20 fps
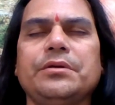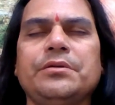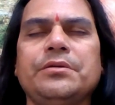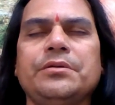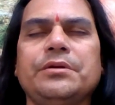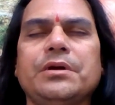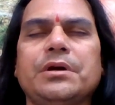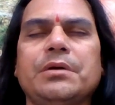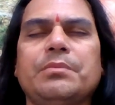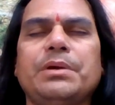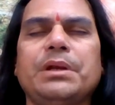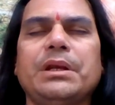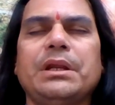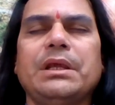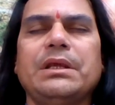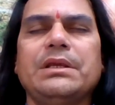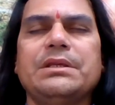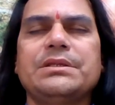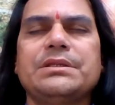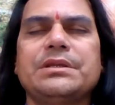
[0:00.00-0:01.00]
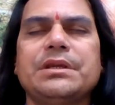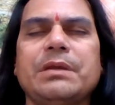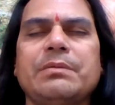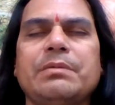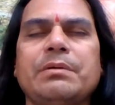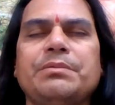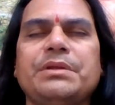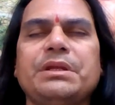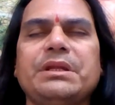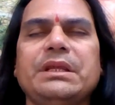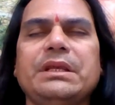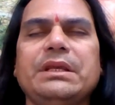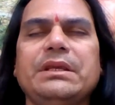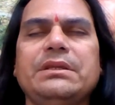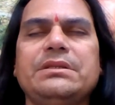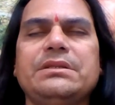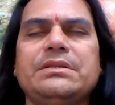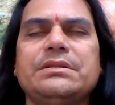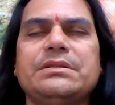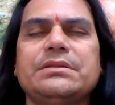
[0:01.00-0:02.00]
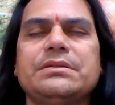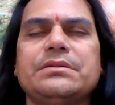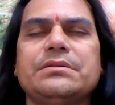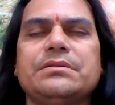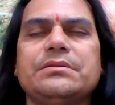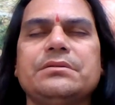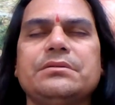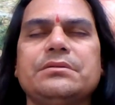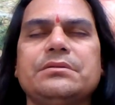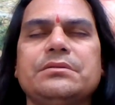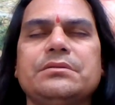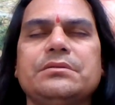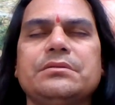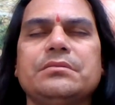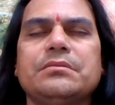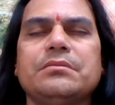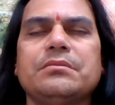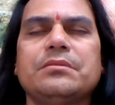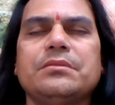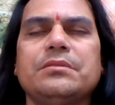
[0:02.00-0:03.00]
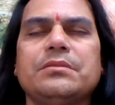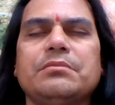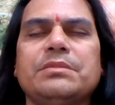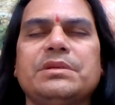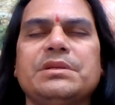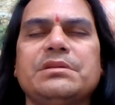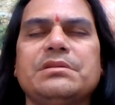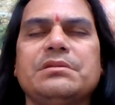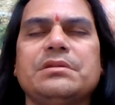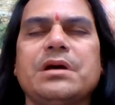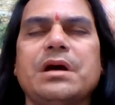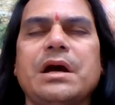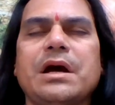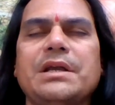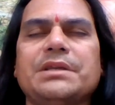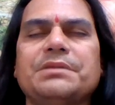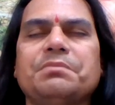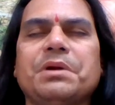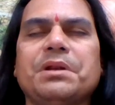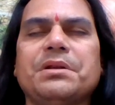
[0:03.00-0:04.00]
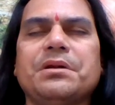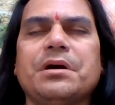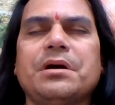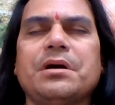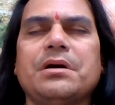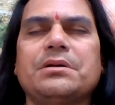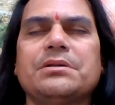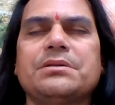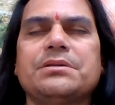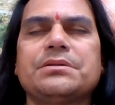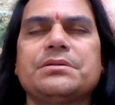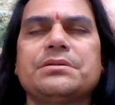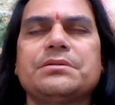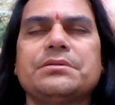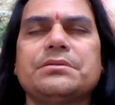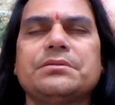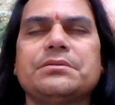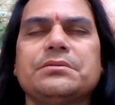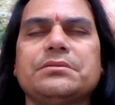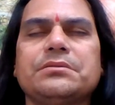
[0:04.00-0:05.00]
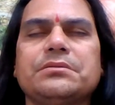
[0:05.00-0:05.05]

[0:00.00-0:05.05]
your upper legs above the knees, your thighs, buttocks,